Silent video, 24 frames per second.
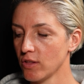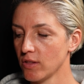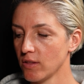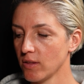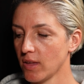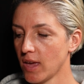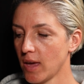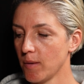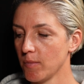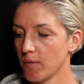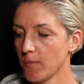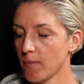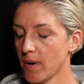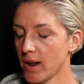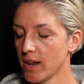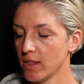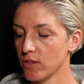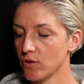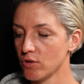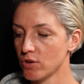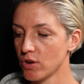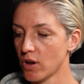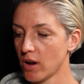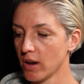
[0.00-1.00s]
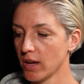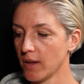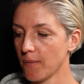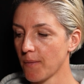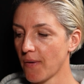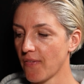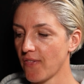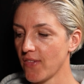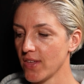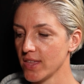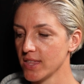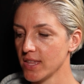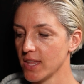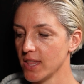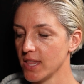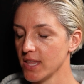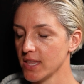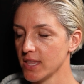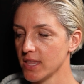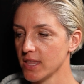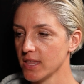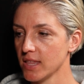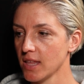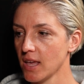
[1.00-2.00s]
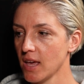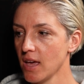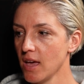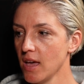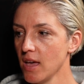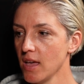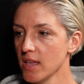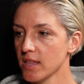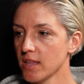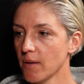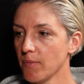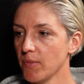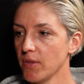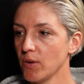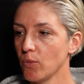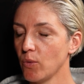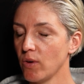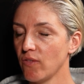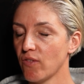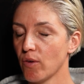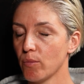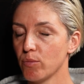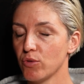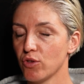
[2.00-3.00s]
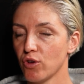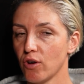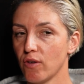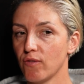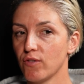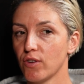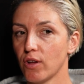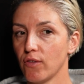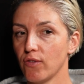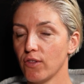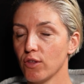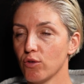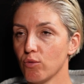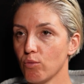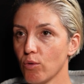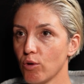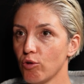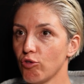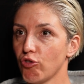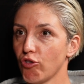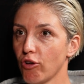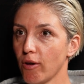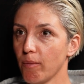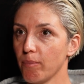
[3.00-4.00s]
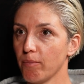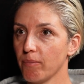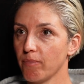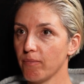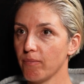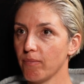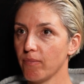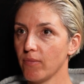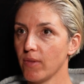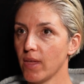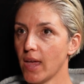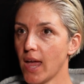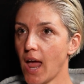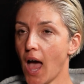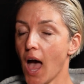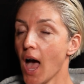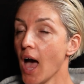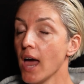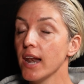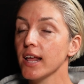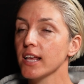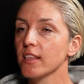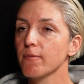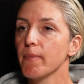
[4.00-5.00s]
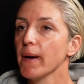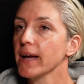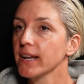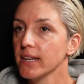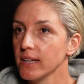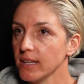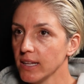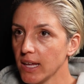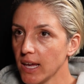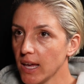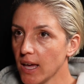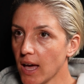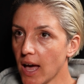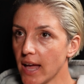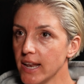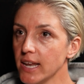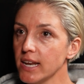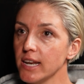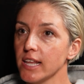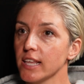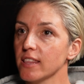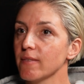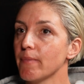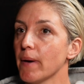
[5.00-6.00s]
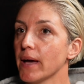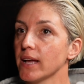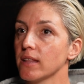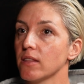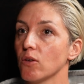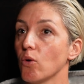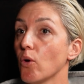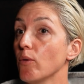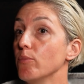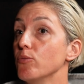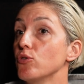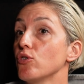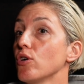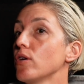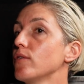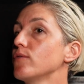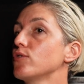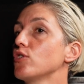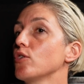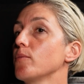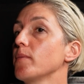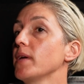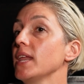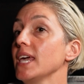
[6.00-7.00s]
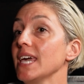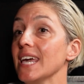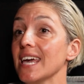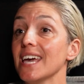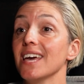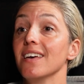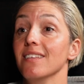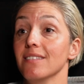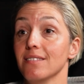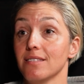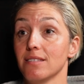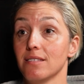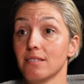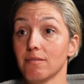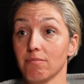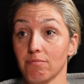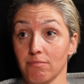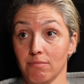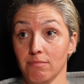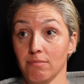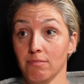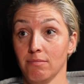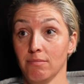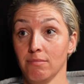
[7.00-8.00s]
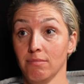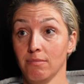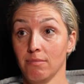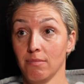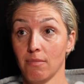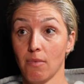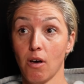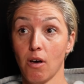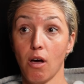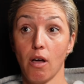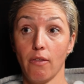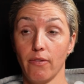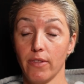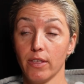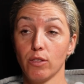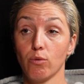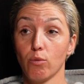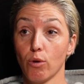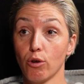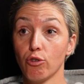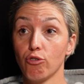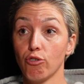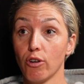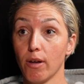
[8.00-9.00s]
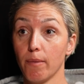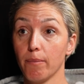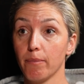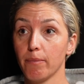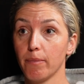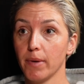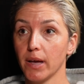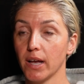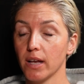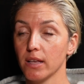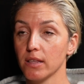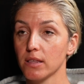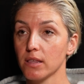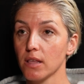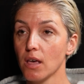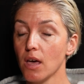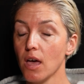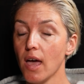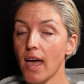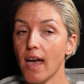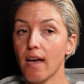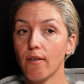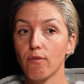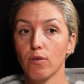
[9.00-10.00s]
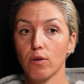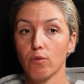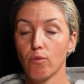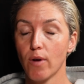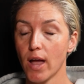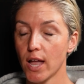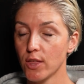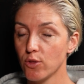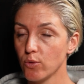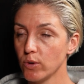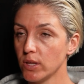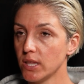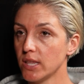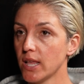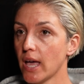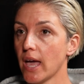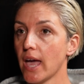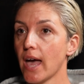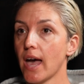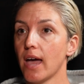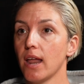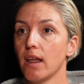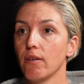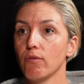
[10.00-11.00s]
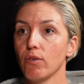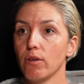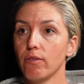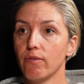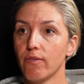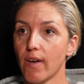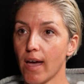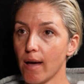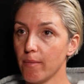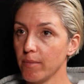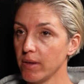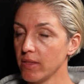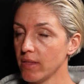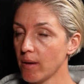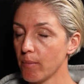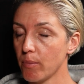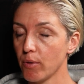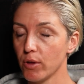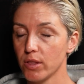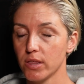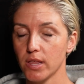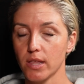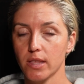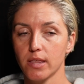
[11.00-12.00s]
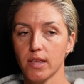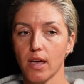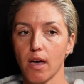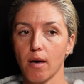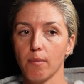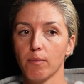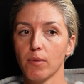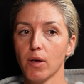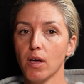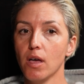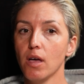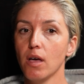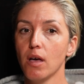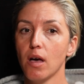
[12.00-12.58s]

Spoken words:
just came to mind as you're talking about this. And this is something we've observed on this road trip. Unexpectedly. I didn't expect to observe so many kids on this road trip because every ranch we stay at, every family that puts us up,